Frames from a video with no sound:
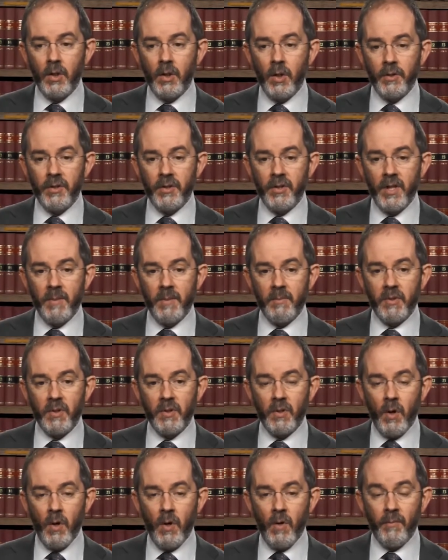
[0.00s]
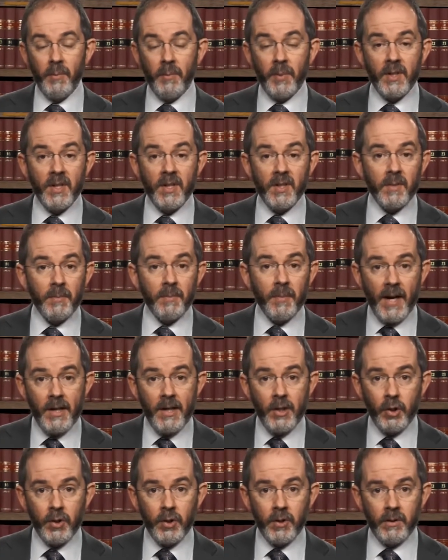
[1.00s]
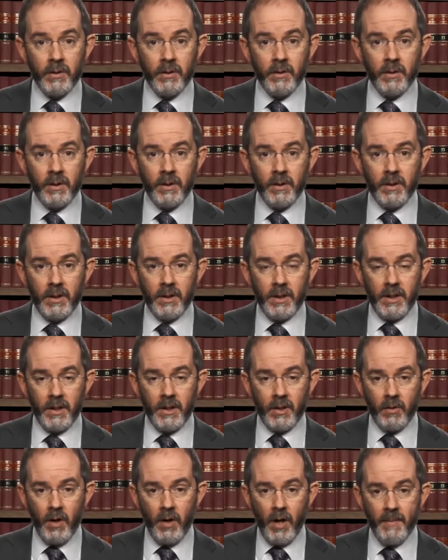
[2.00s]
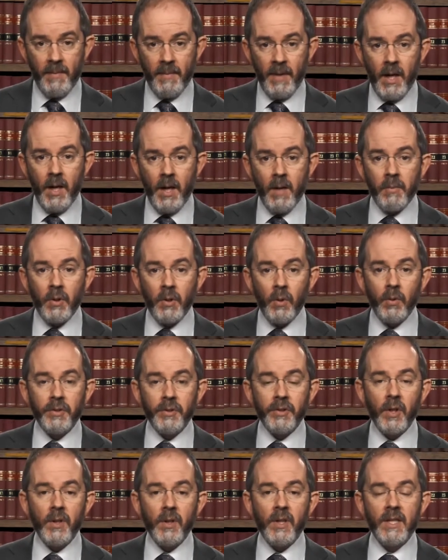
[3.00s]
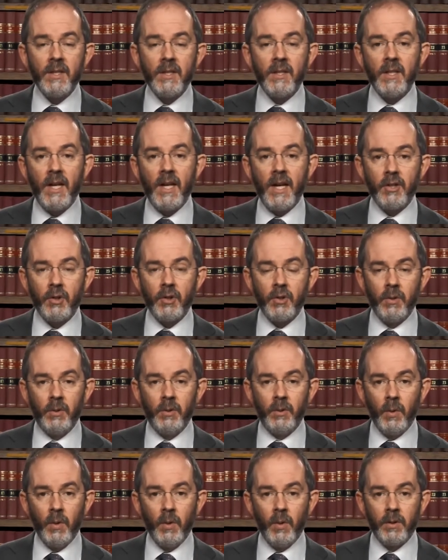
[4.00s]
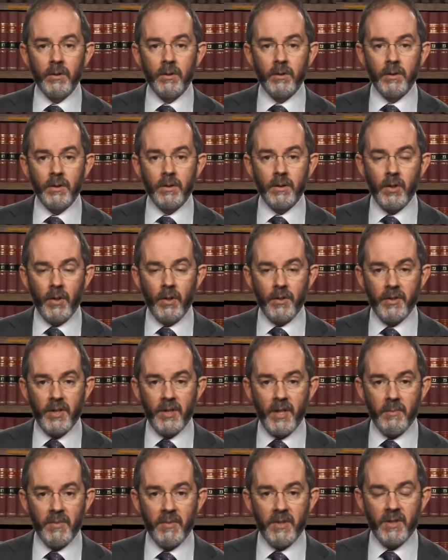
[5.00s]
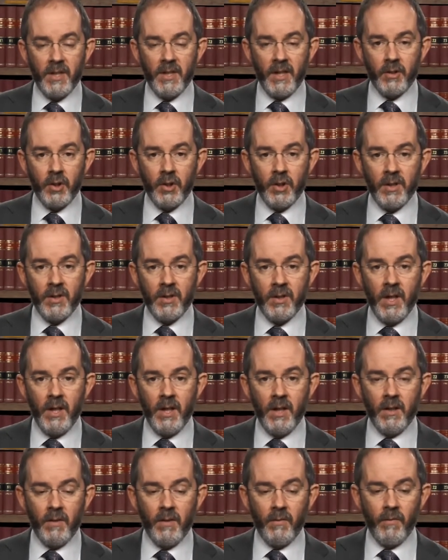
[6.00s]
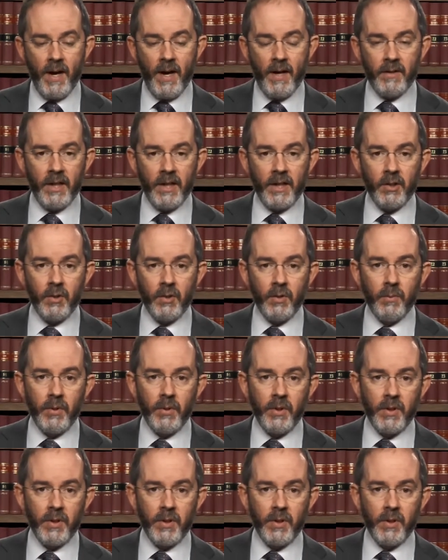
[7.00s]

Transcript: concepts of participation in a crime, but also international law concepts such as the foundational